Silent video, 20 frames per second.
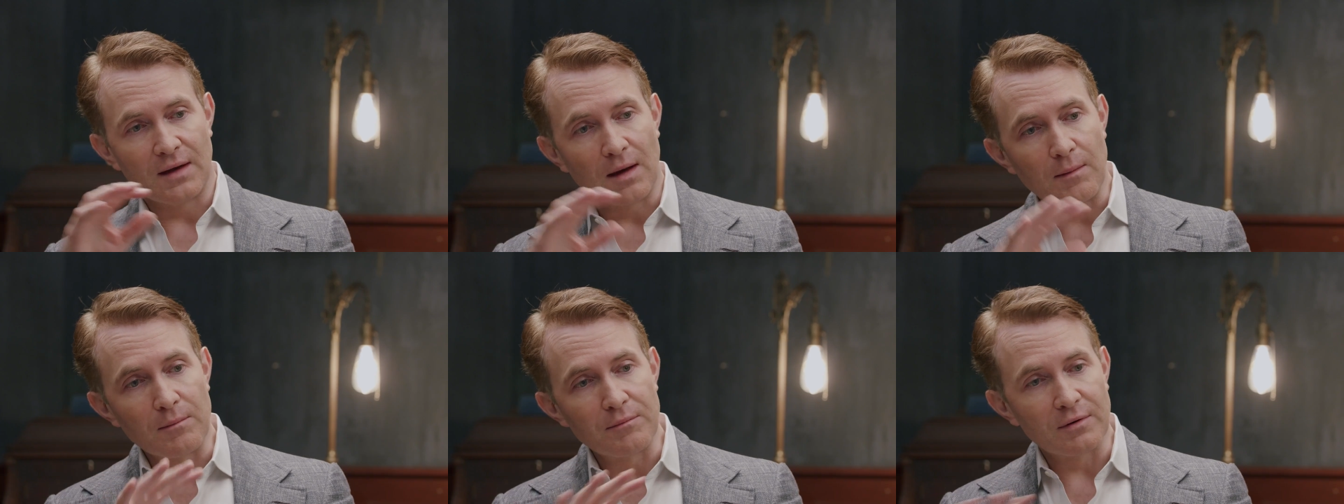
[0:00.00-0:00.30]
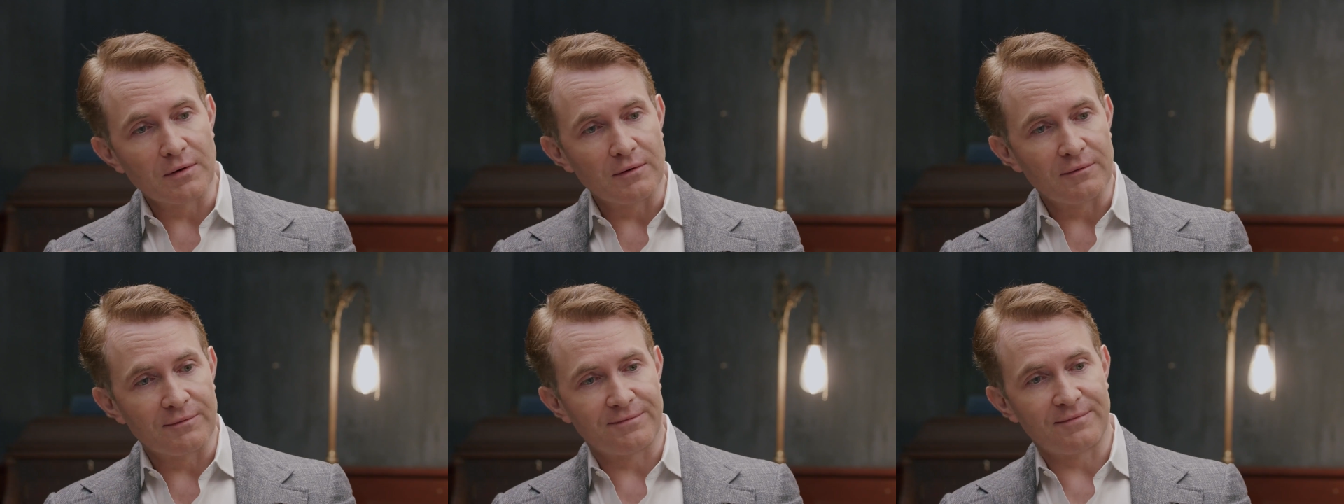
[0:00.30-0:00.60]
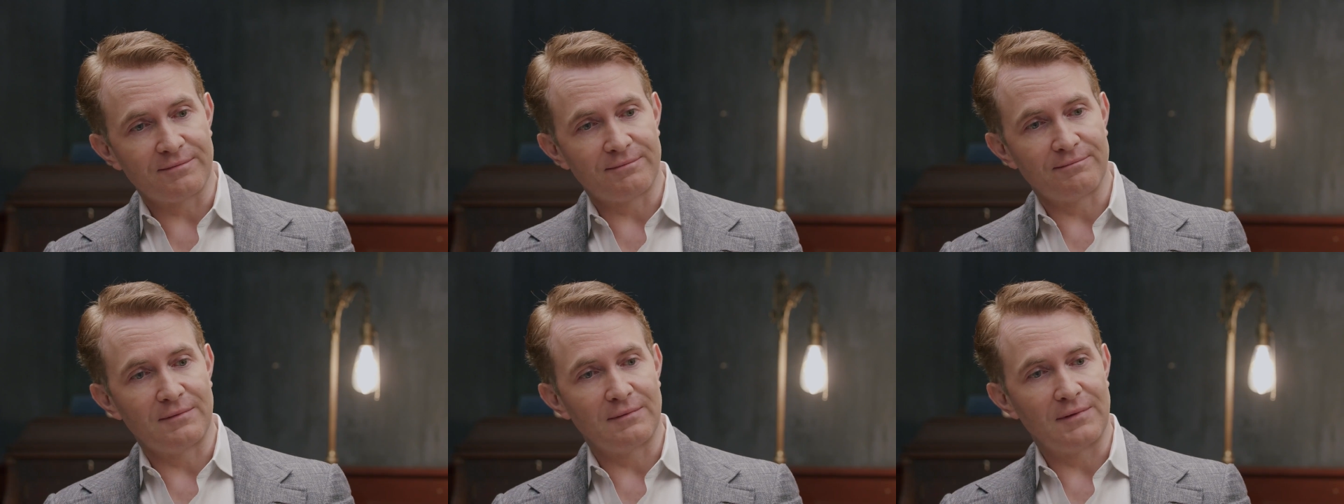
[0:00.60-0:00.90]
number
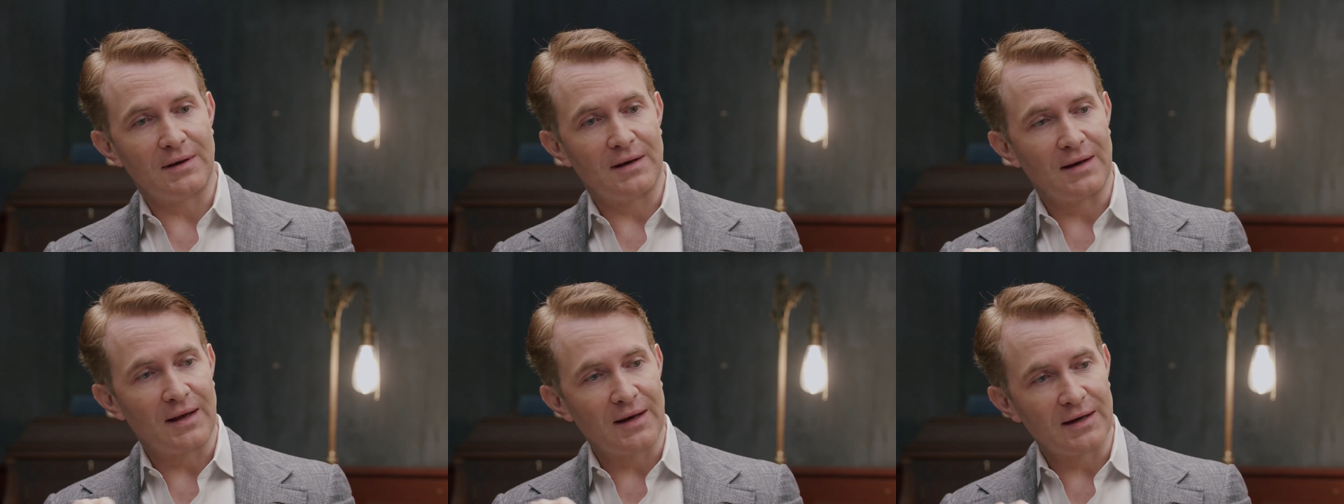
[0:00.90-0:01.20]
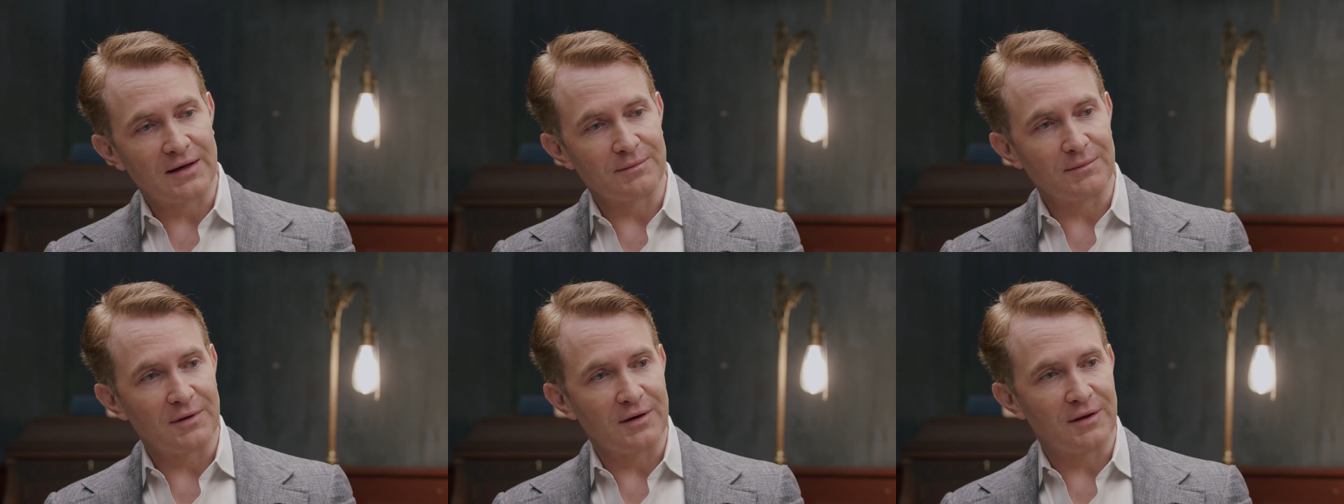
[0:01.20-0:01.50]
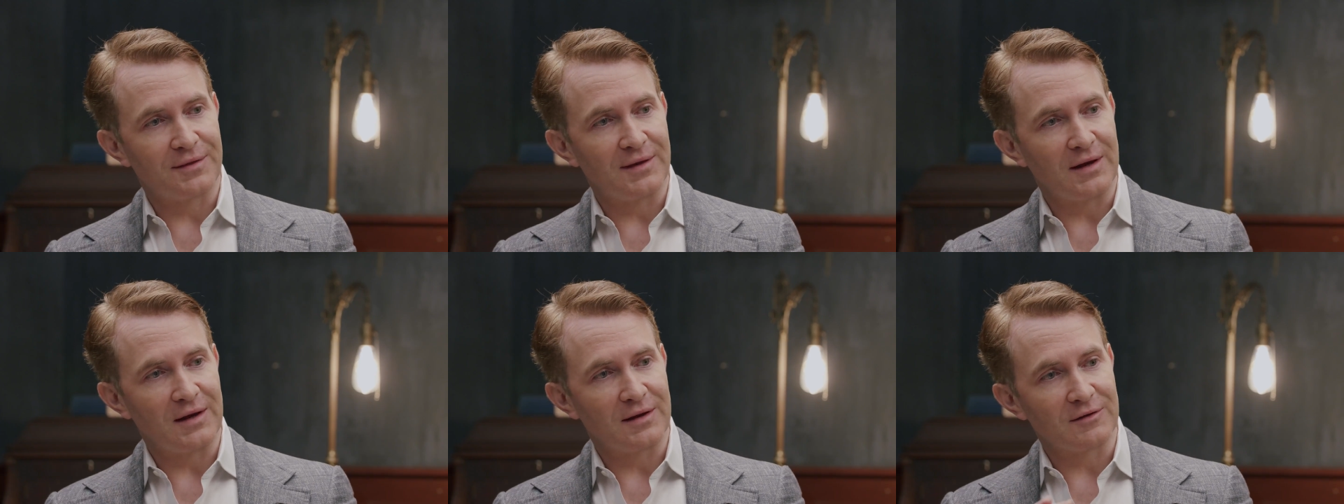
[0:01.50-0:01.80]
of
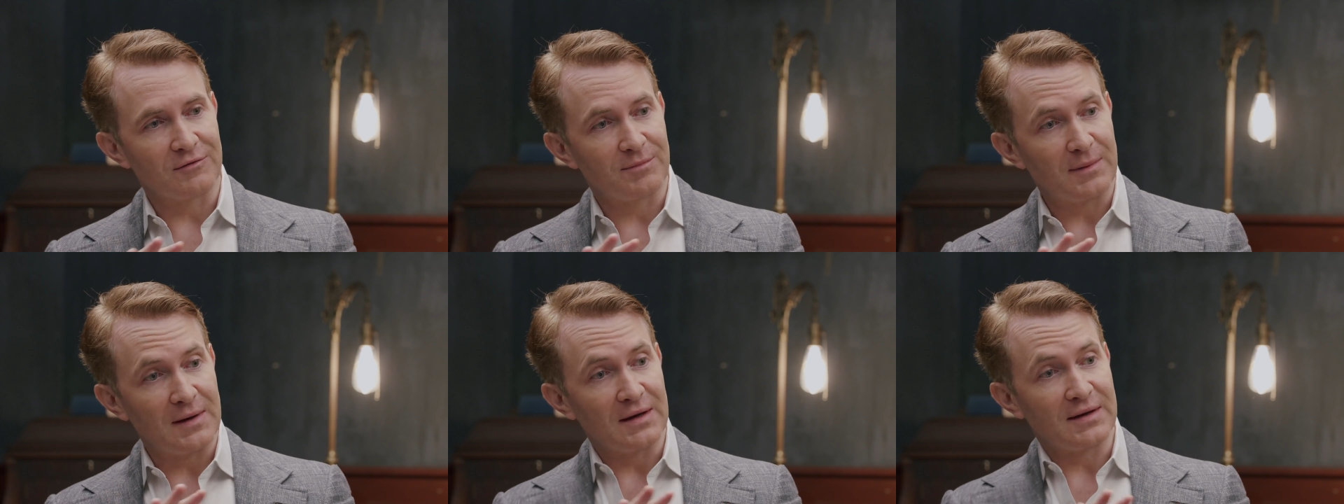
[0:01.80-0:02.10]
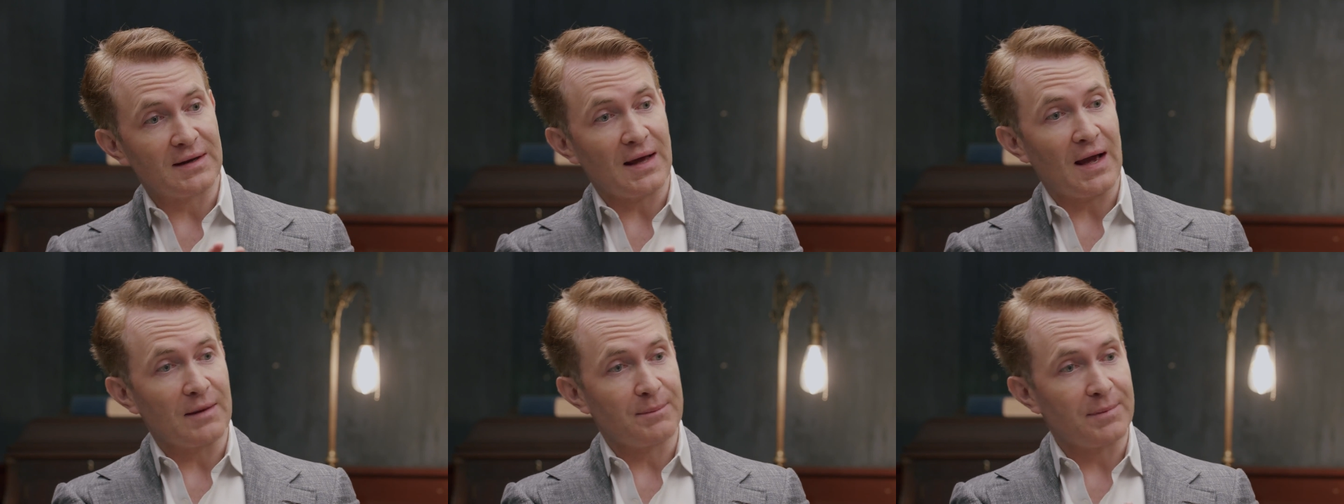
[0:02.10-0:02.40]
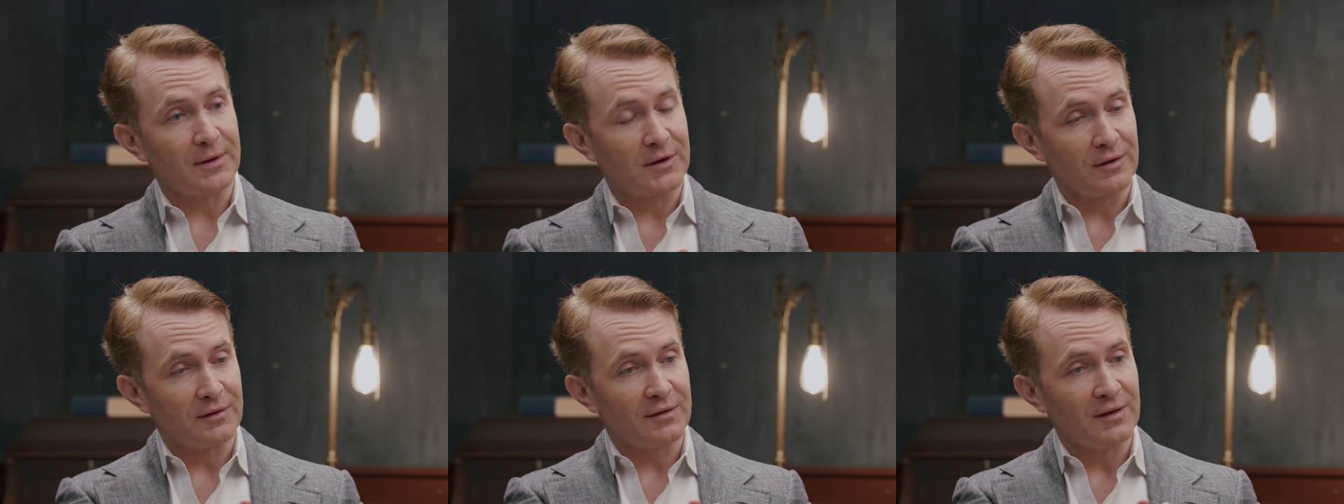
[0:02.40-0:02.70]
Enlightenment thinkers have been
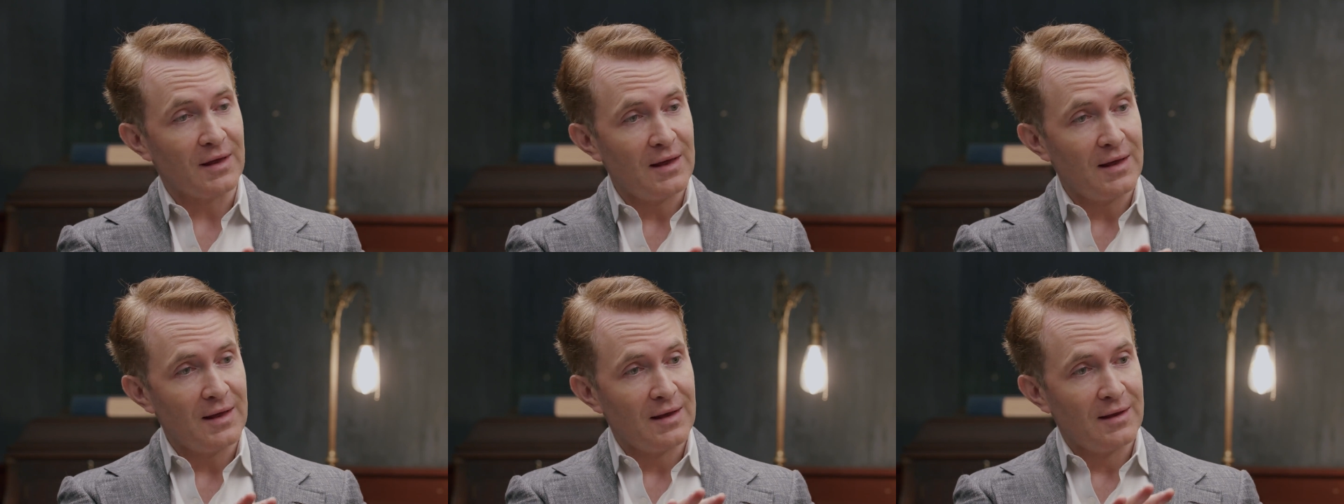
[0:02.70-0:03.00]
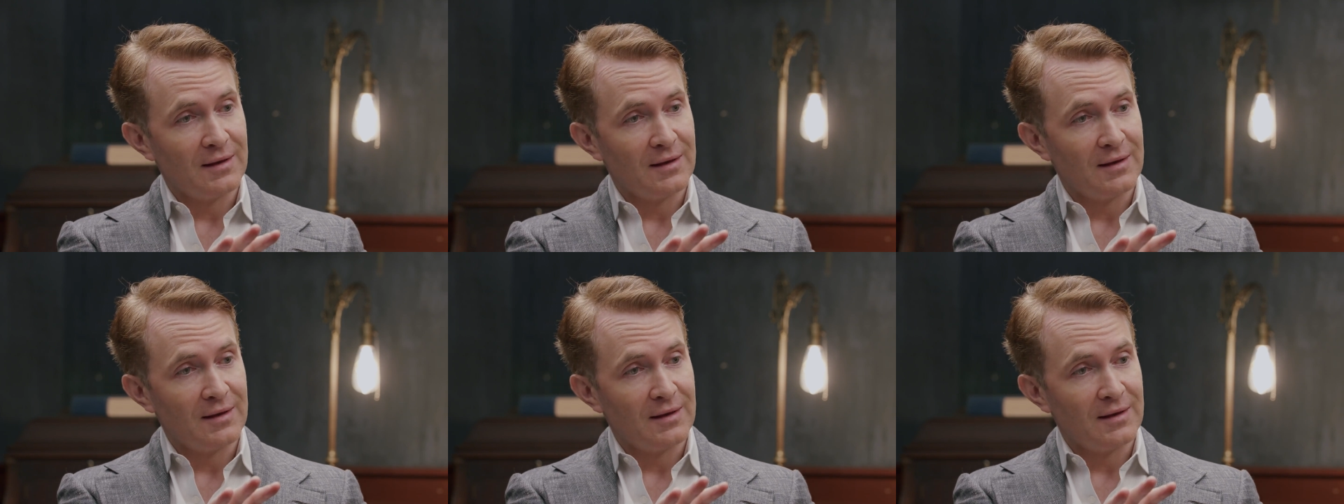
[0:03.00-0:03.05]
attacked because